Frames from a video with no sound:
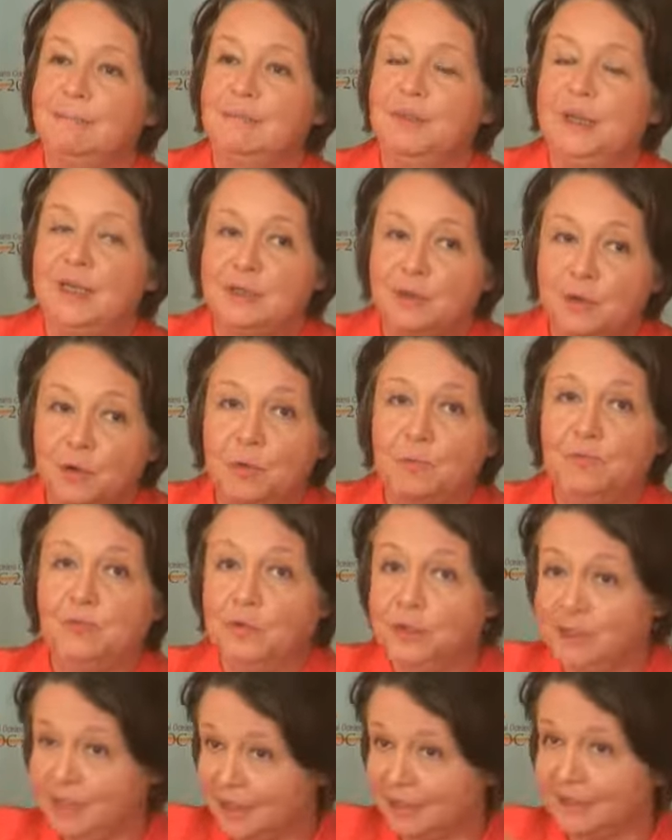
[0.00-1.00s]
That
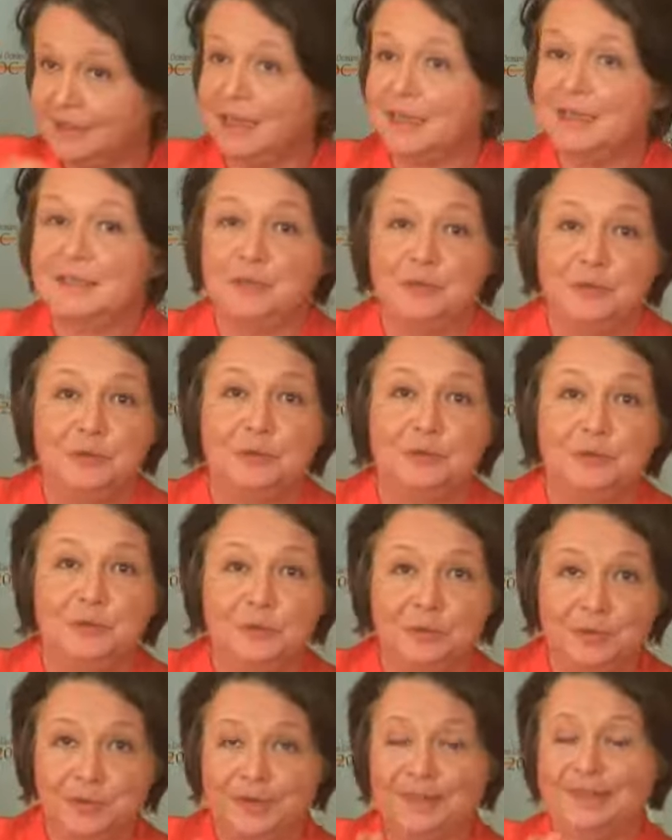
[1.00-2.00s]
hopefully, and thanks, you know,
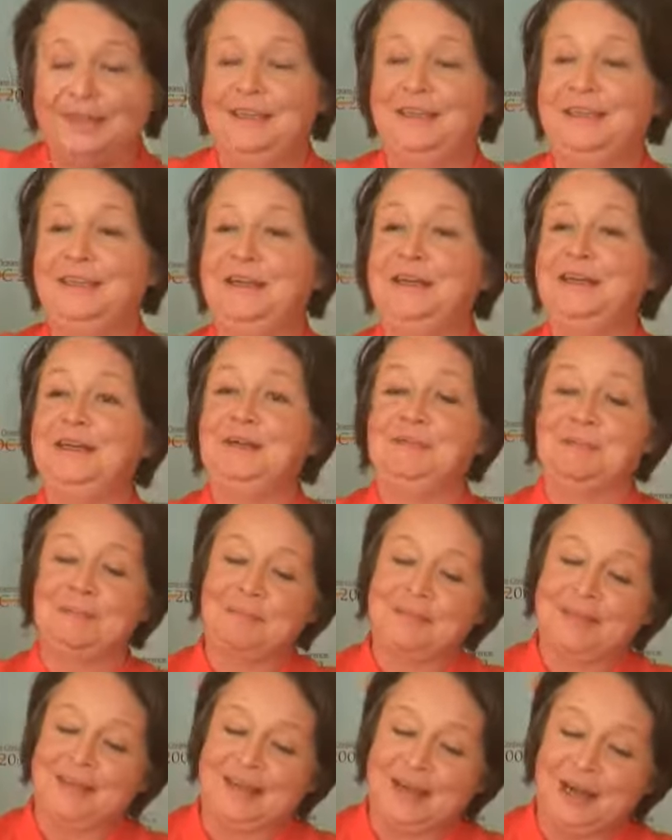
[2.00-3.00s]
to um,
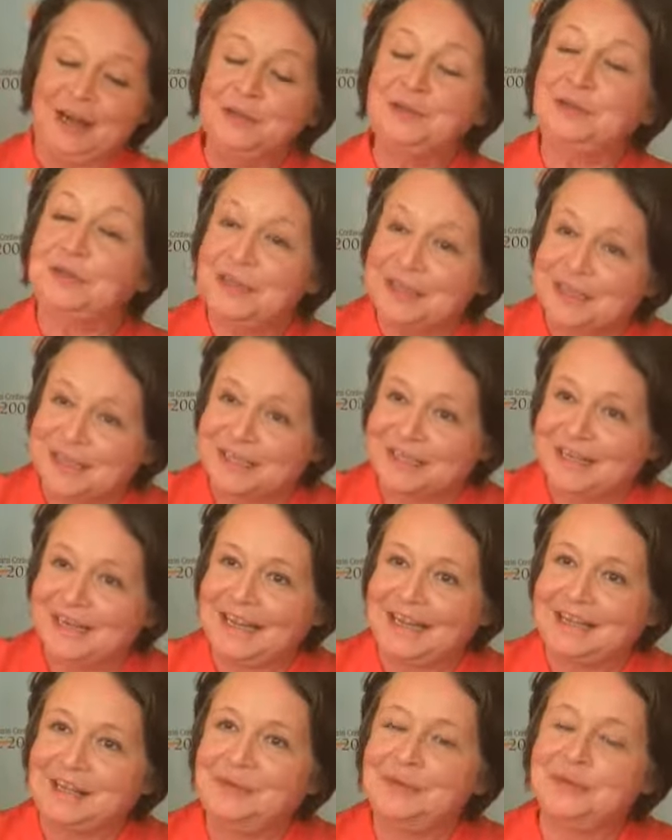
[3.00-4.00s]
outreach
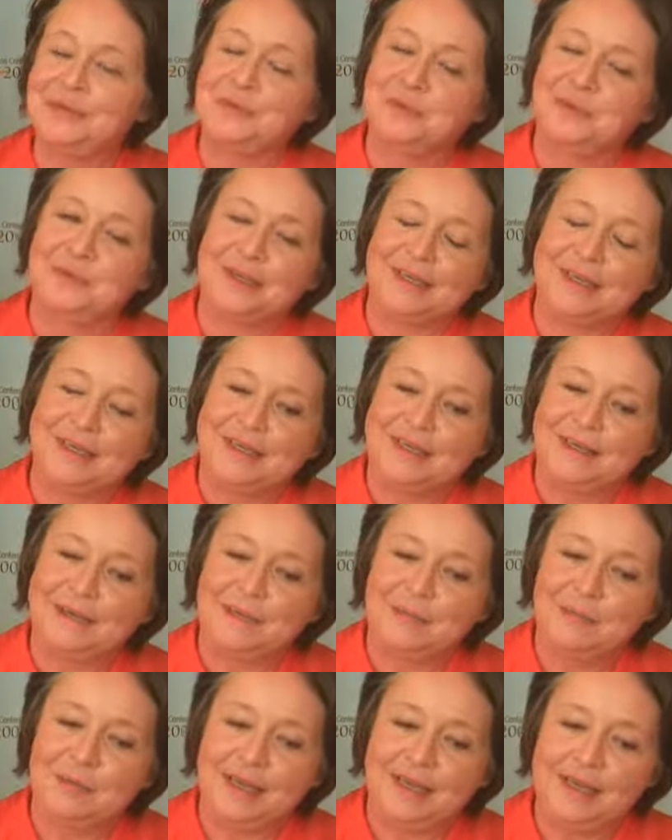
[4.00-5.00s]
like you're doing,
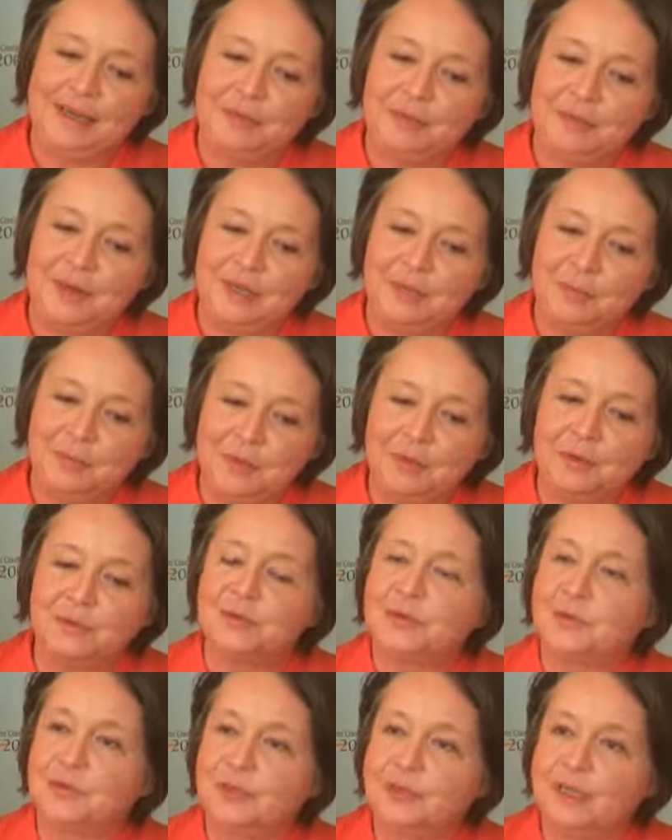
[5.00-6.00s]
where in fact we
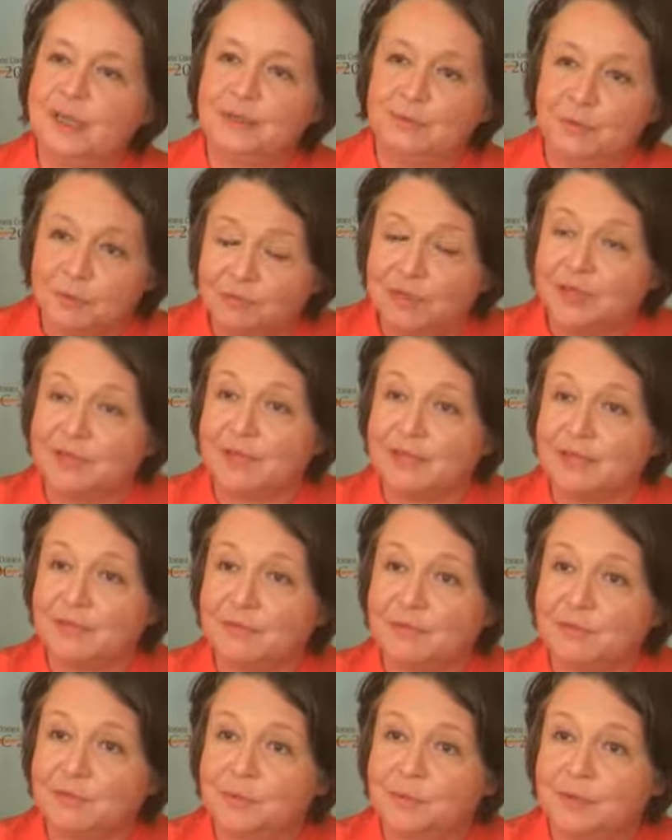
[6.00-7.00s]
also connect with the rest
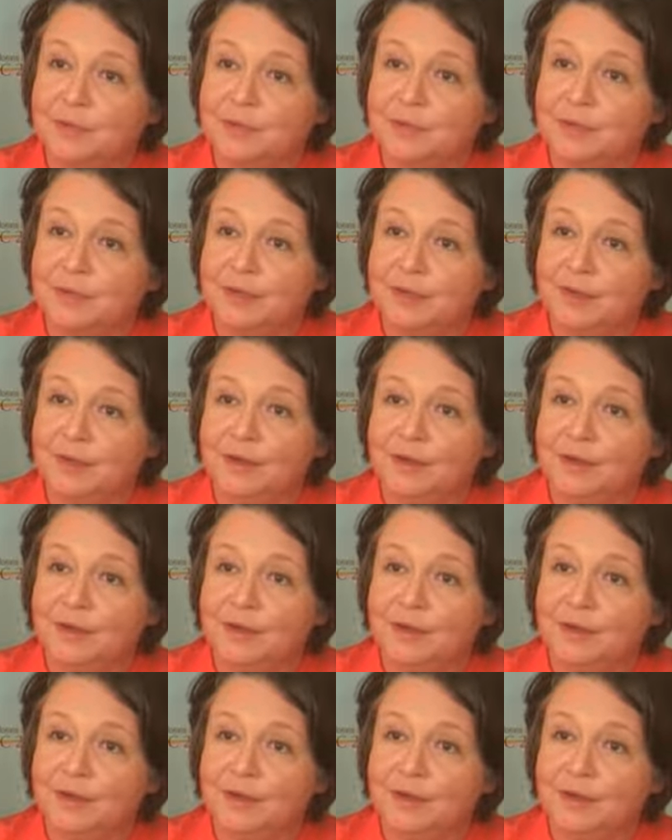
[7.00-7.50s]
of the world.